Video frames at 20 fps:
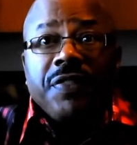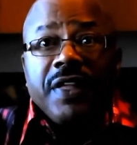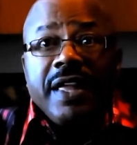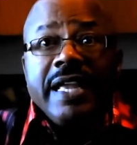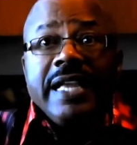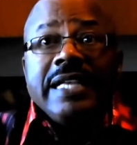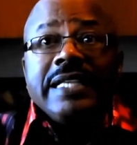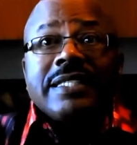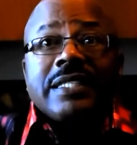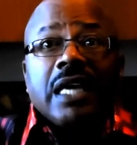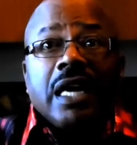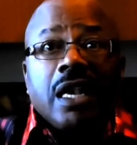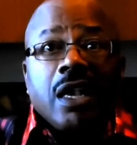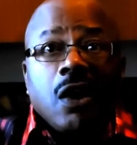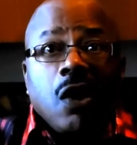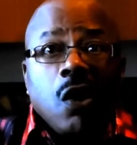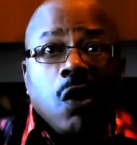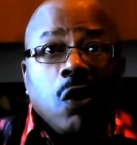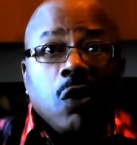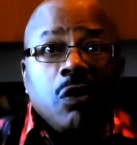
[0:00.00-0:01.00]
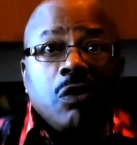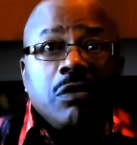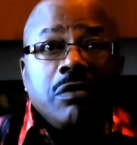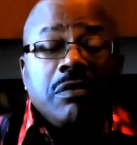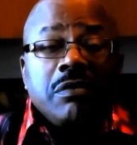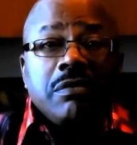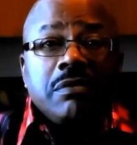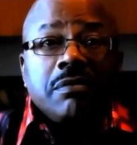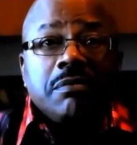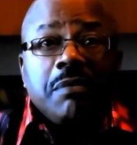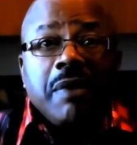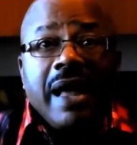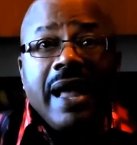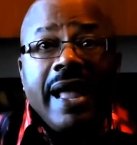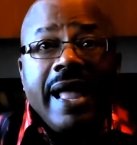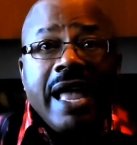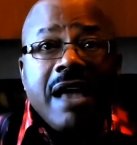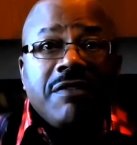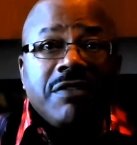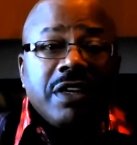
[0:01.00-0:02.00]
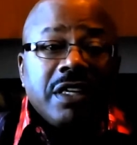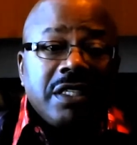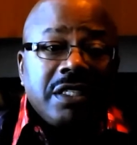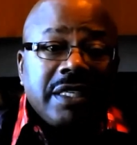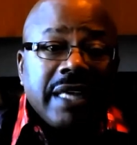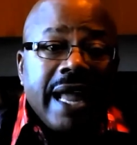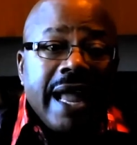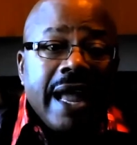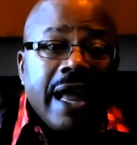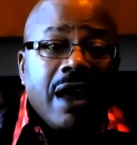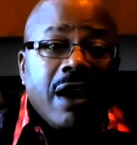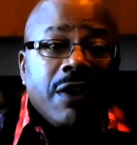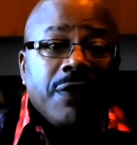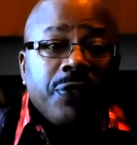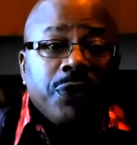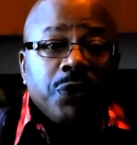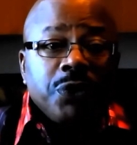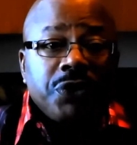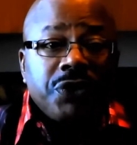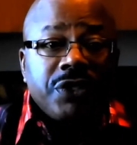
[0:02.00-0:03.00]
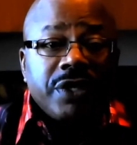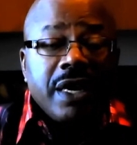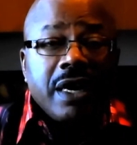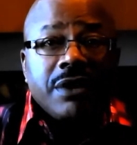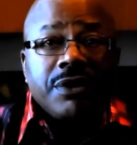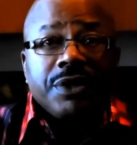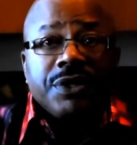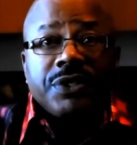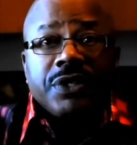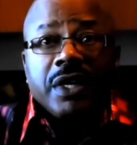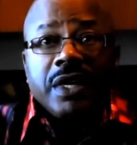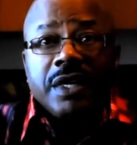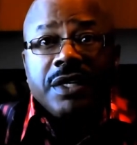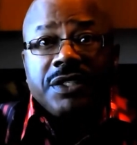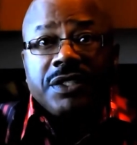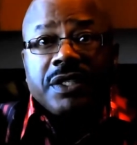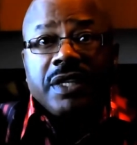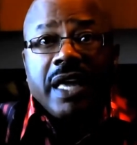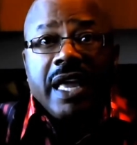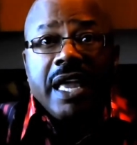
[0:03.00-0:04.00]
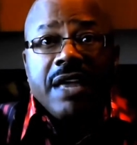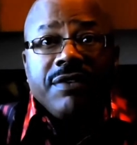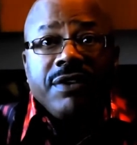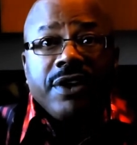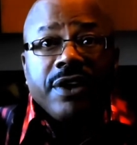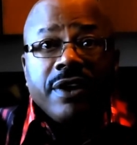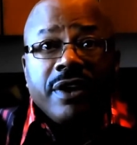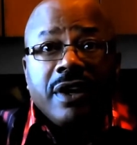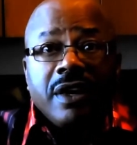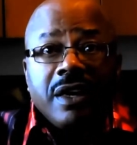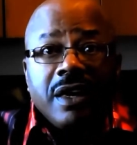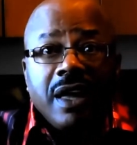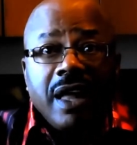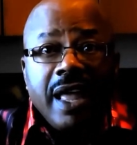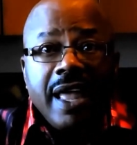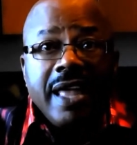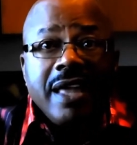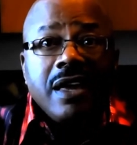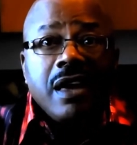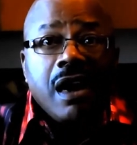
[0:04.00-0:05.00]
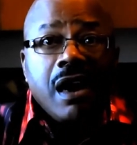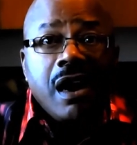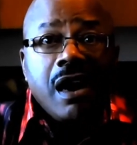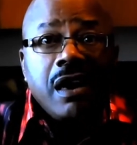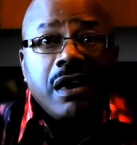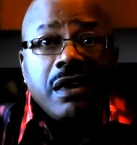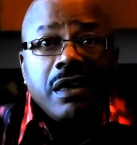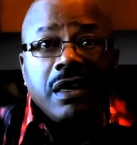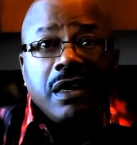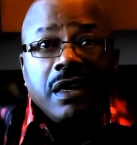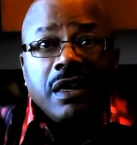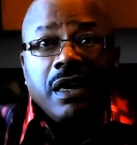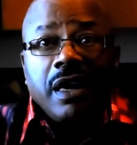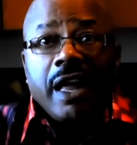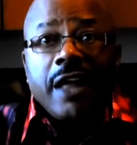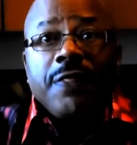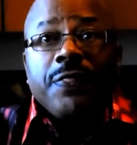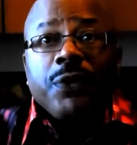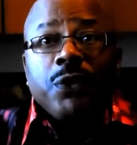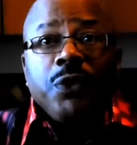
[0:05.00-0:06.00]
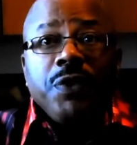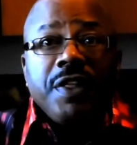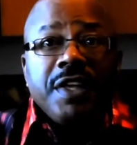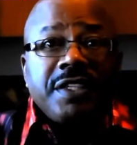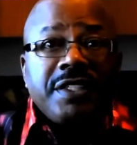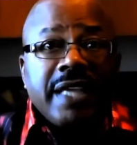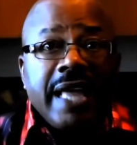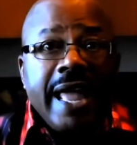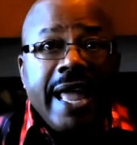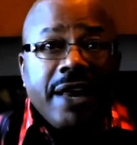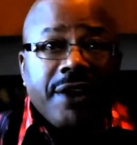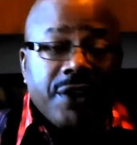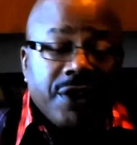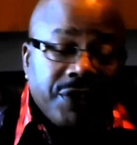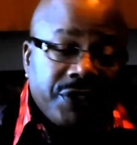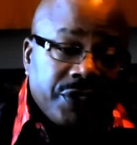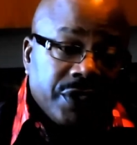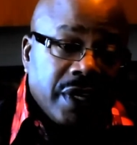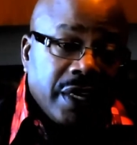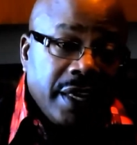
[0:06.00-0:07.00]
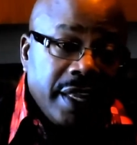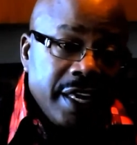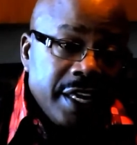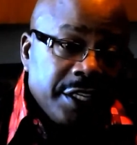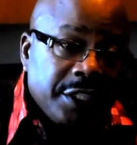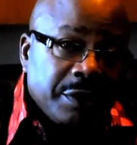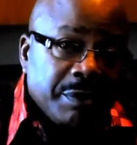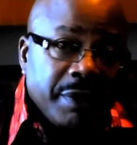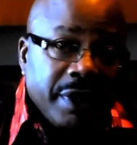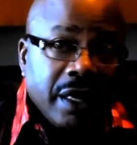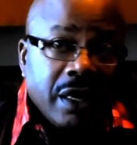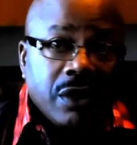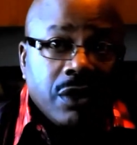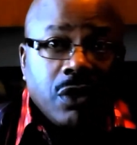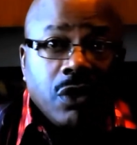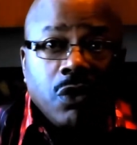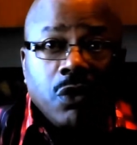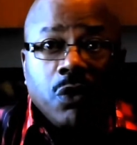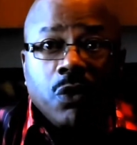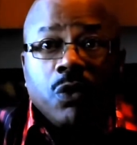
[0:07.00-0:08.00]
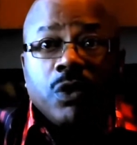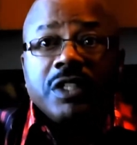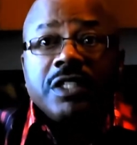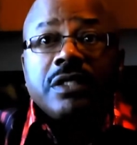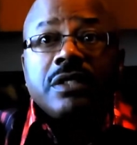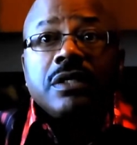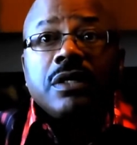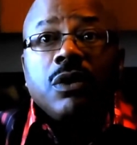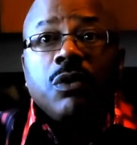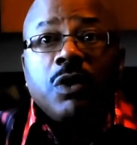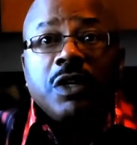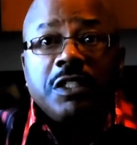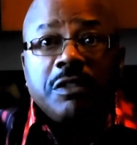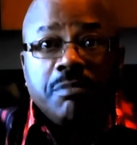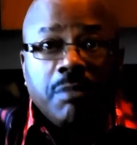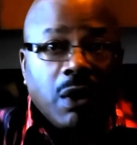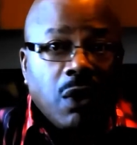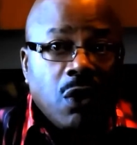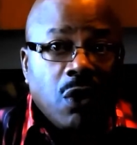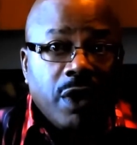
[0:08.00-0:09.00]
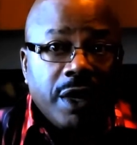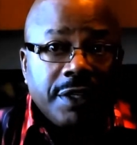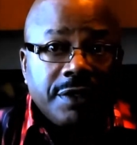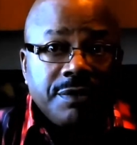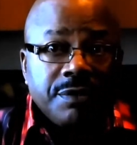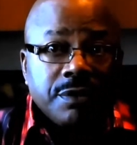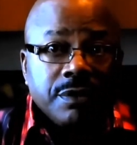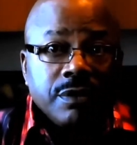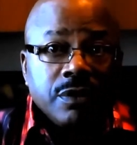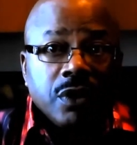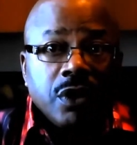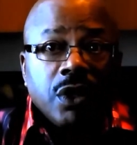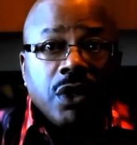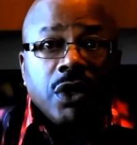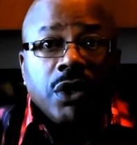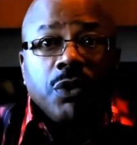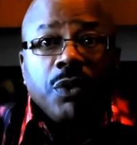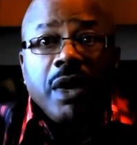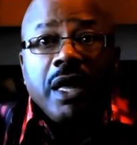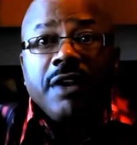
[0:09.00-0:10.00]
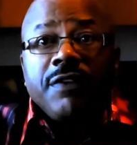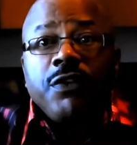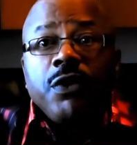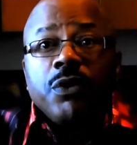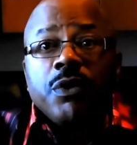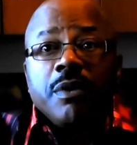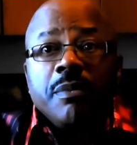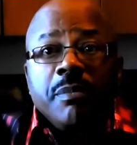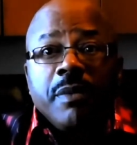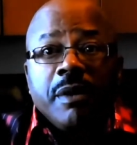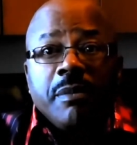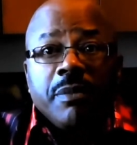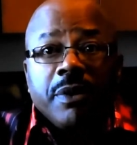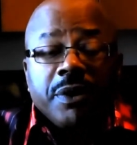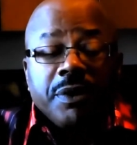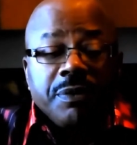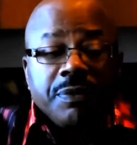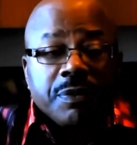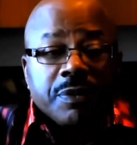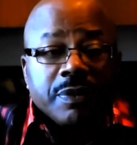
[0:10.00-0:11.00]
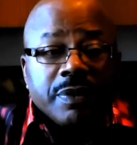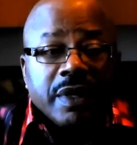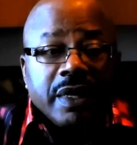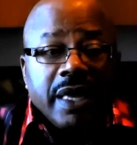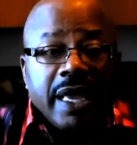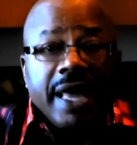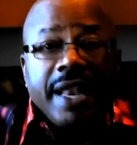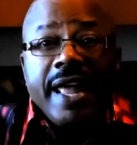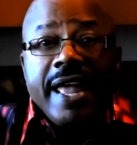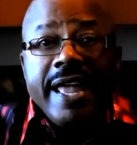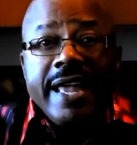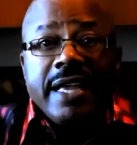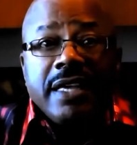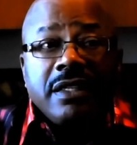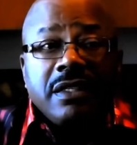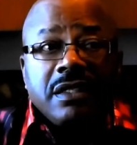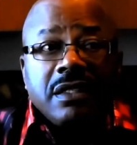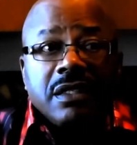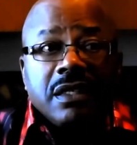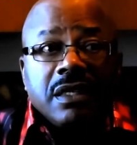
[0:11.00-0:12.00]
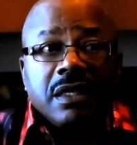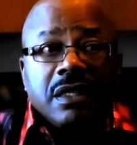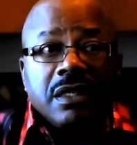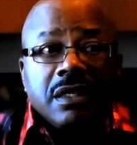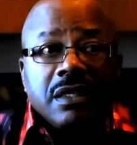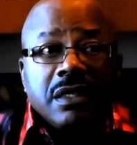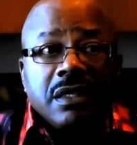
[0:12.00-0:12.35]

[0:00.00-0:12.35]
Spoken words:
things along by having a child through Sarah's slave girl Hagar. And through this act, their son Ishmael was born. Well, if you remember, at age